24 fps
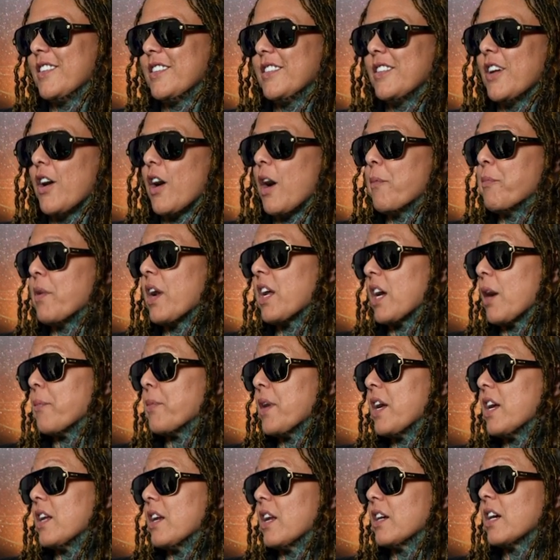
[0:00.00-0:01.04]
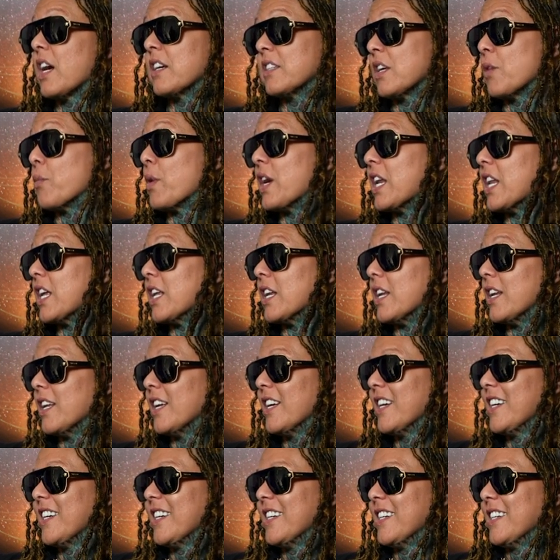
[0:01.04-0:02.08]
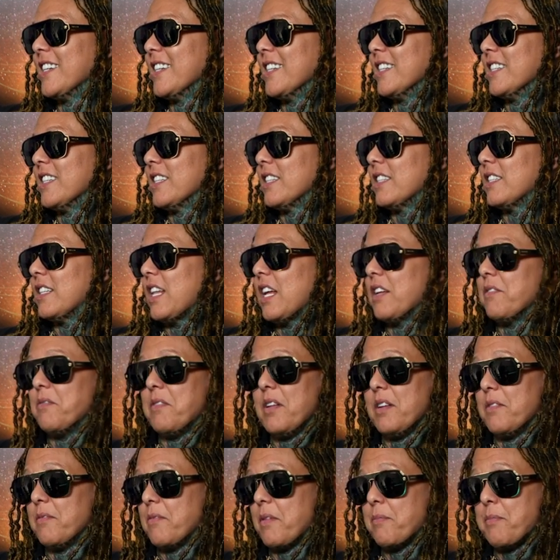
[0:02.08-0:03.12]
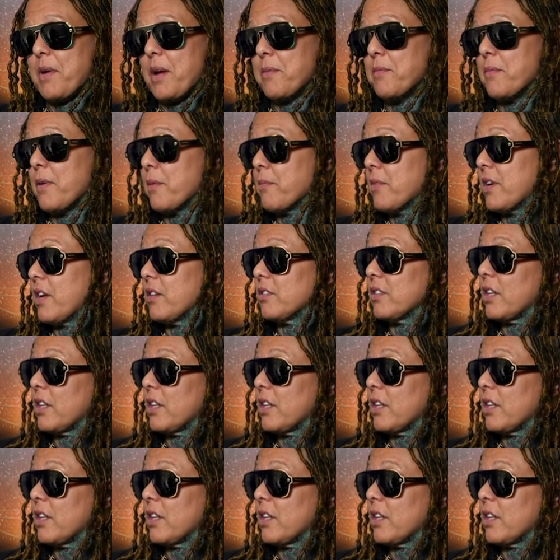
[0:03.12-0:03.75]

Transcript: No, but I got paid because I weighed in. And they they paid me my money.